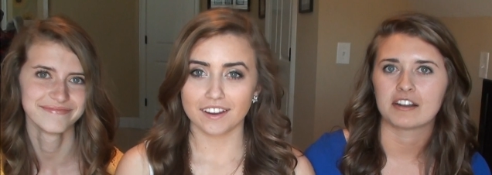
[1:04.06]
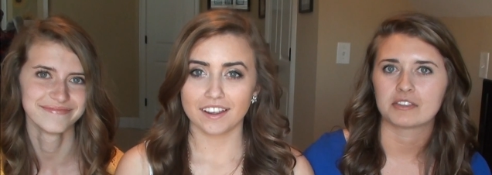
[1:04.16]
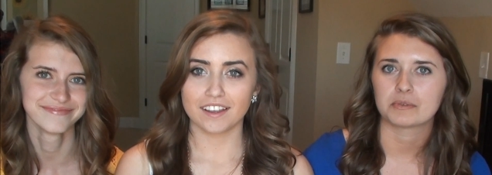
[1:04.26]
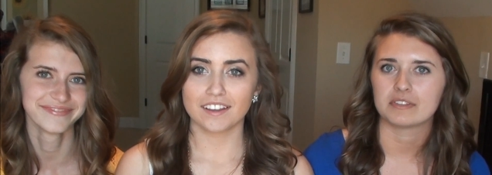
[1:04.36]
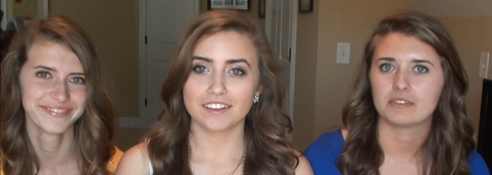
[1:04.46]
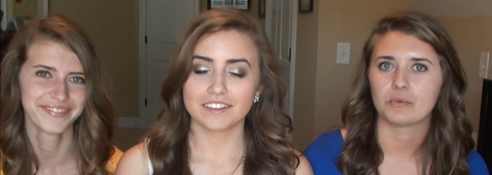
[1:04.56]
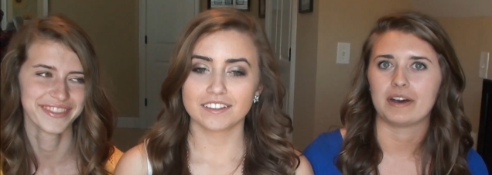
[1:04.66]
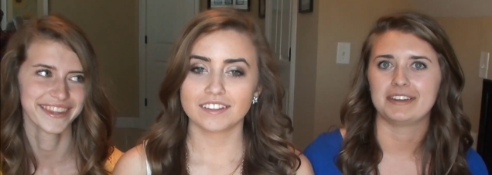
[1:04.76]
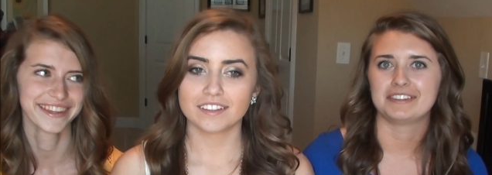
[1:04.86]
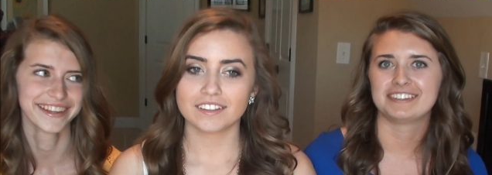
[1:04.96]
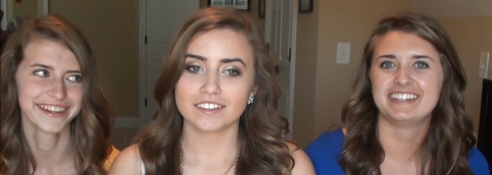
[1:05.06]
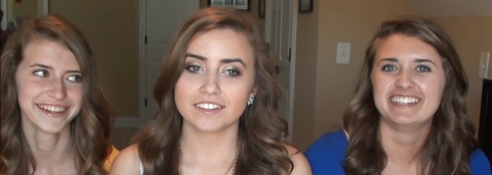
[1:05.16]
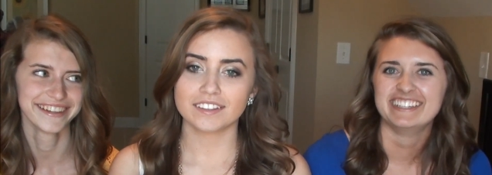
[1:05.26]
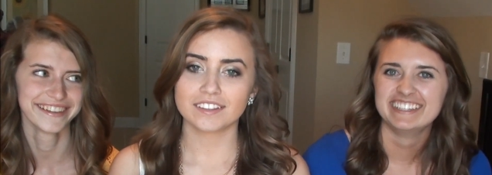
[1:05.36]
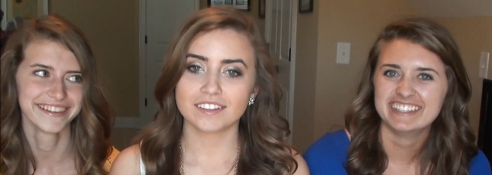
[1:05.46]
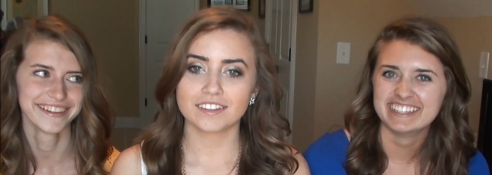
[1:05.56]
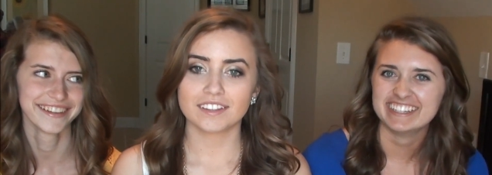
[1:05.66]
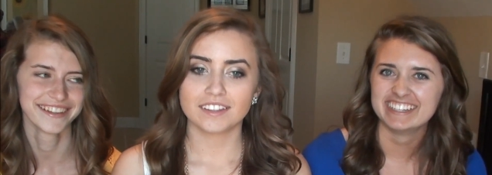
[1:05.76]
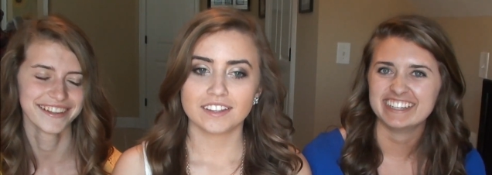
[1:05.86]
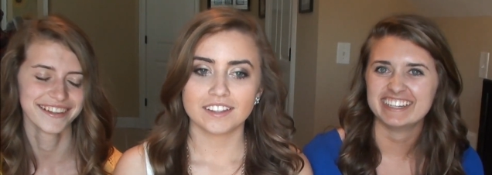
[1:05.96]
Speaker 1: Honest ones, wild.
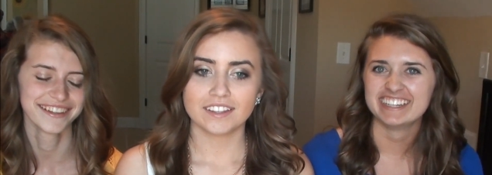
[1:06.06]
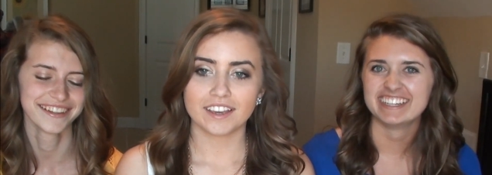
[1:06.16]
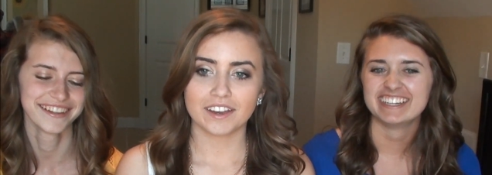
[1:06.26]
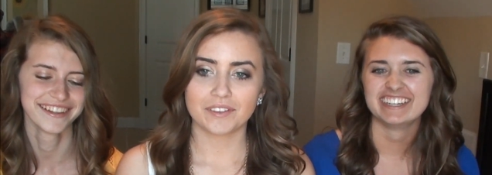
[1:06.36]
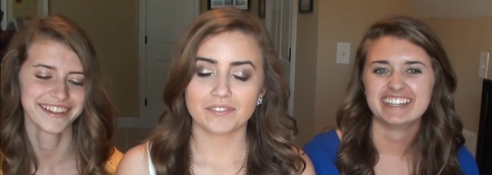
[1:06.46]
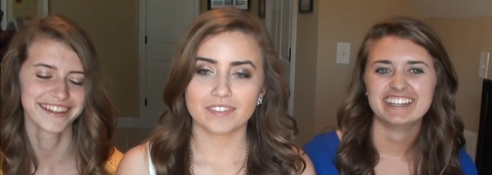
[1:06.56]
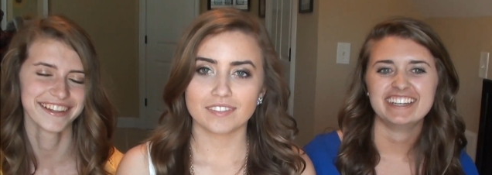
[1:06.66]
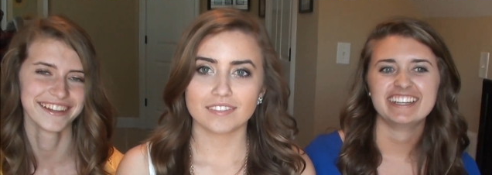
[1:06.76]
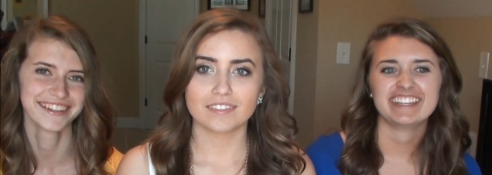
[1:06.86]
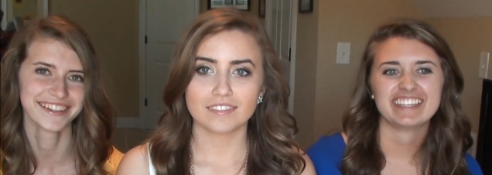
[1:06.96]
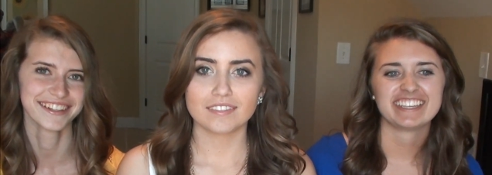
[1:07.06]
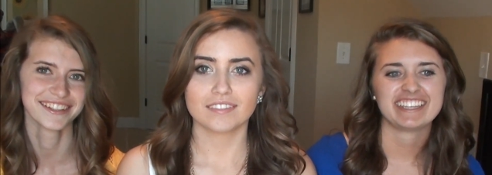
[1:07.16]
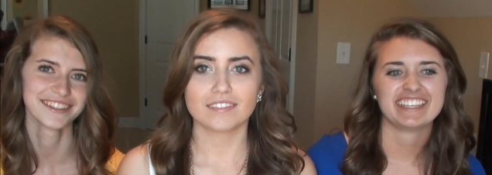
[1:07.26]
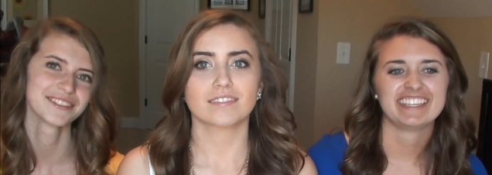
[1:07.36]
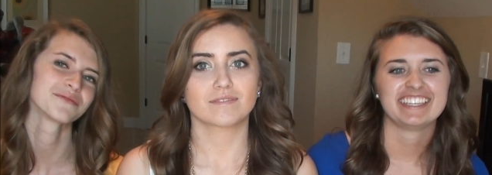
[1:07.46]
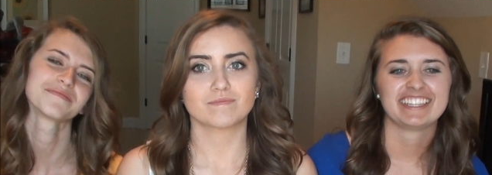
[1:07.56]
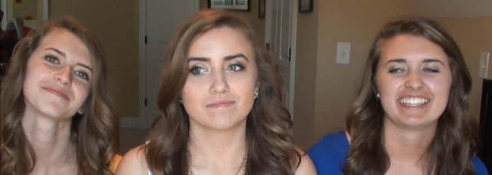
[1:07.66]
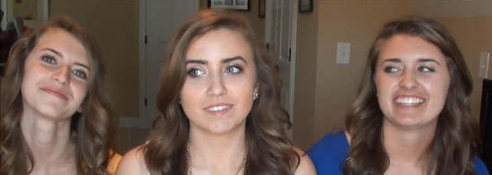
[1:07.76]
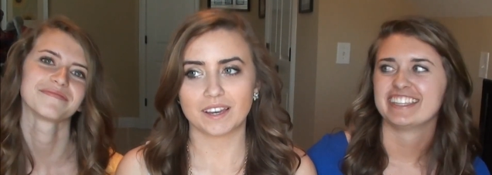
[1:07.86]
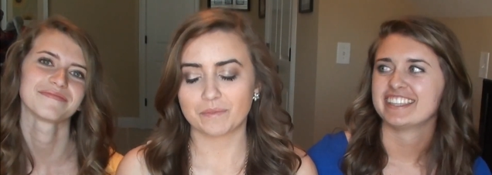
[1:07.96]
Speaker 2: Yeah.
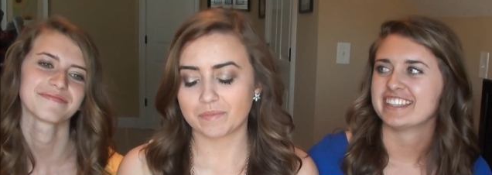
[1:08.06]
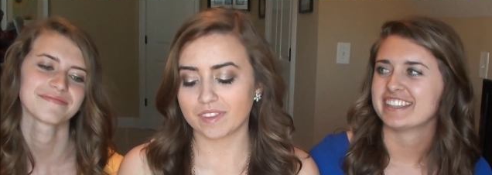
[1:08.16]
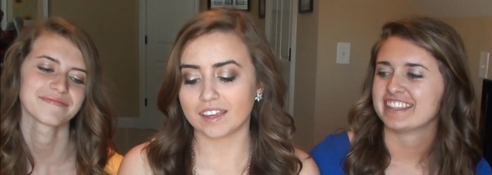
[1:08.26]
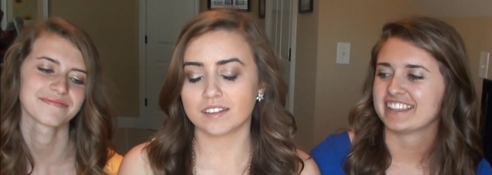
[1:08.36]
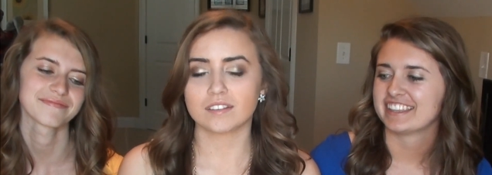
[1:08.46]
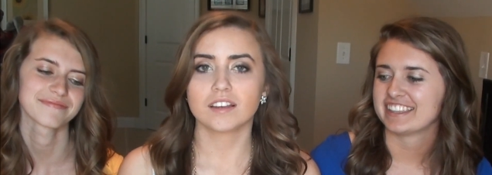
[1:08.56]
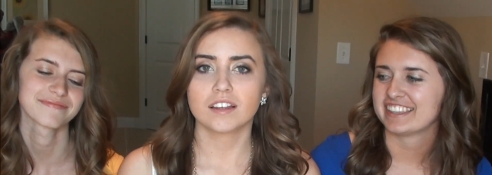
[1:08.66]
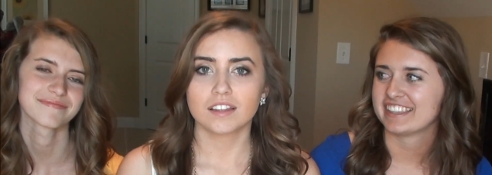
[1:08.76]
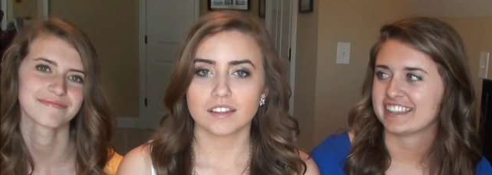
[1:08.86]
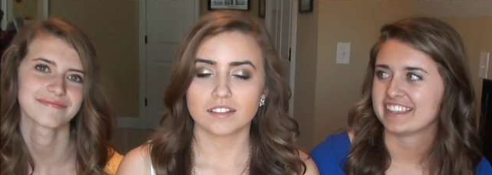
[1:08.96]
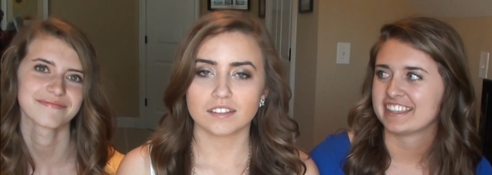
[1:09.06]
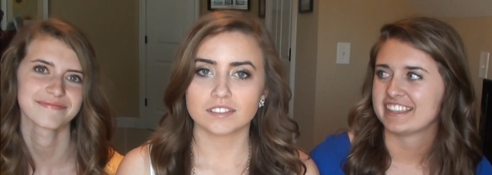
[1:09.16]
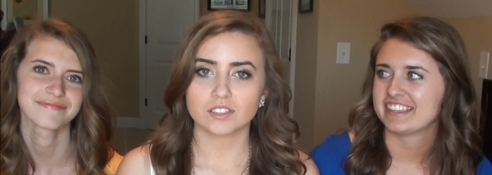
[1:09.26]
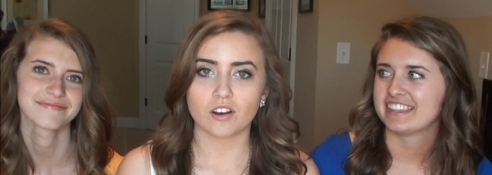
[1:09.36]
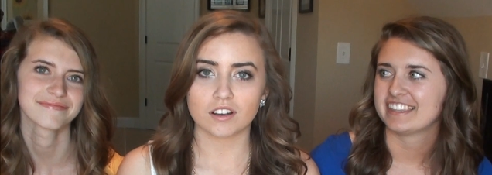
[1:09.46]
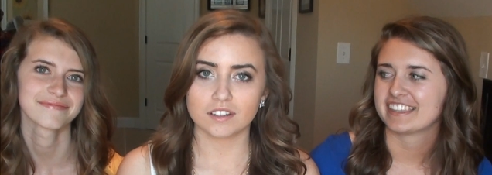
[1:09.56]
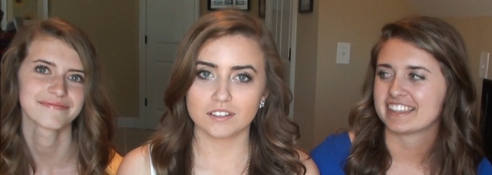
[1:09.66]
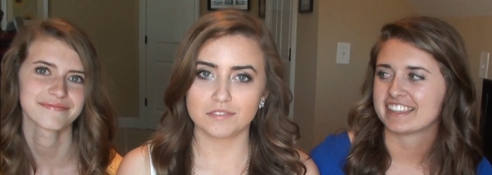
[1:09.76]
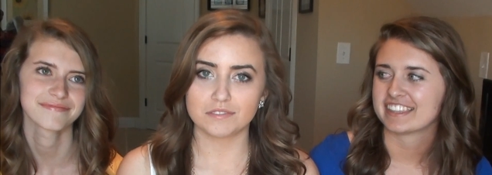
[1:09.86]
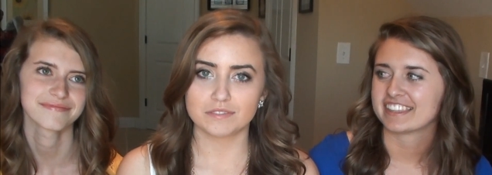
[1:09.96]
Yeah, and
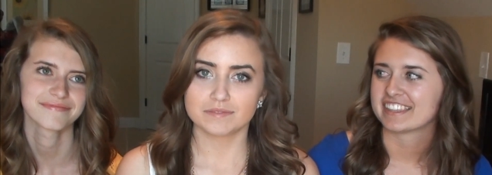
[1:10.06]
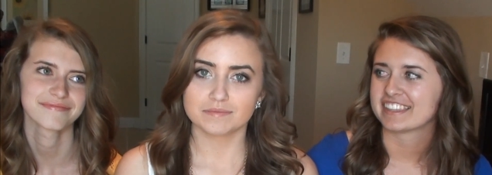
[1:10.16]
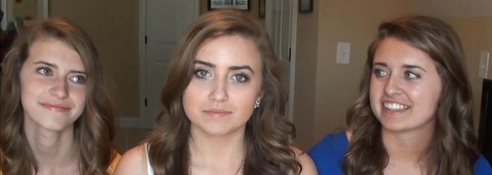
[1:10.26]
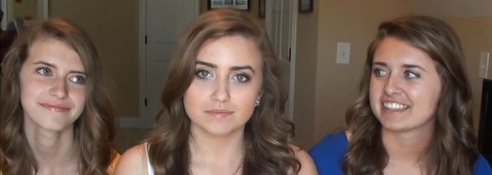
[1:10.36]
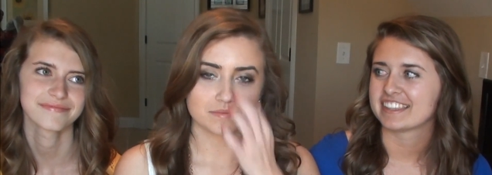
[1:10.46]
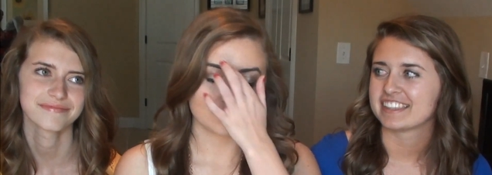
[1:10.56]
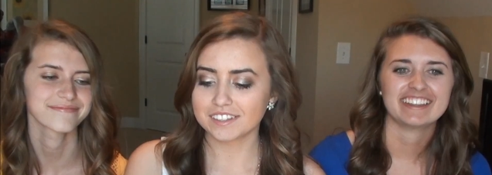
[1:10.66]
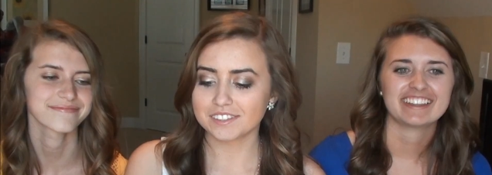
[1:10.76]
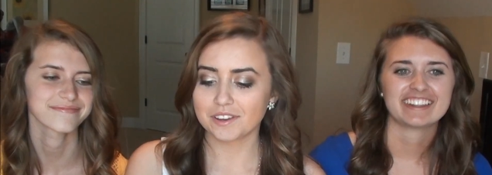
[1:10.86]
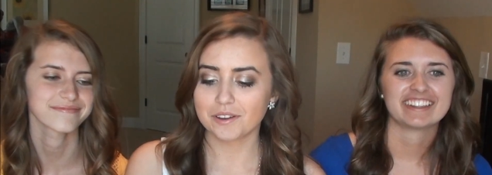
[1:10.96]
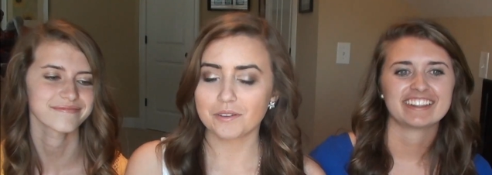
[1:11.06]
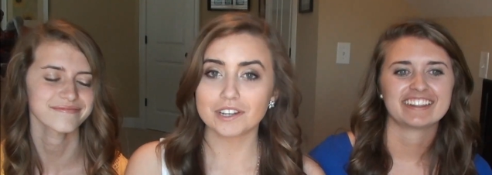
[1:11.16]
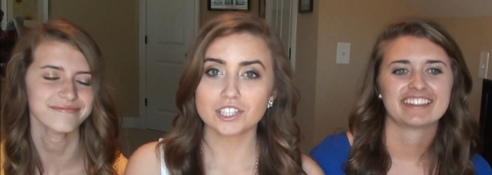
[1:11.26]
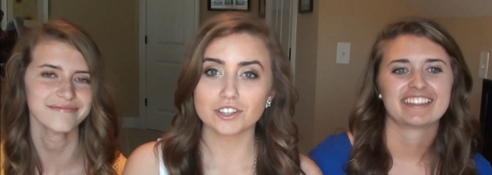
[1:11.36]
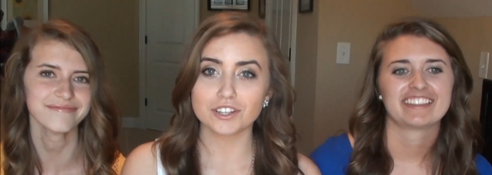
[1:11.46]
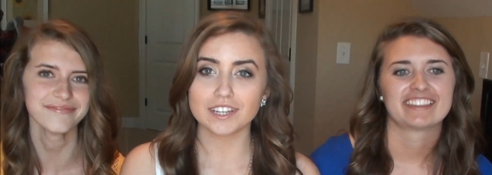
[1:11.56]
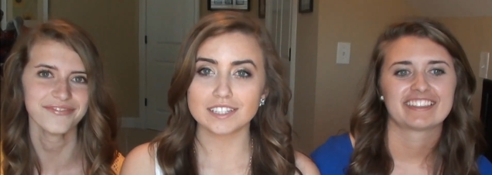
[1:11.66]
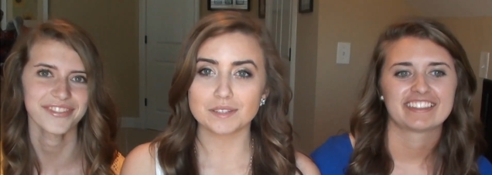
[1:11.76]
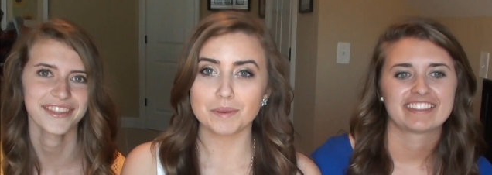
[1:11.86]
talkative. So question three is, if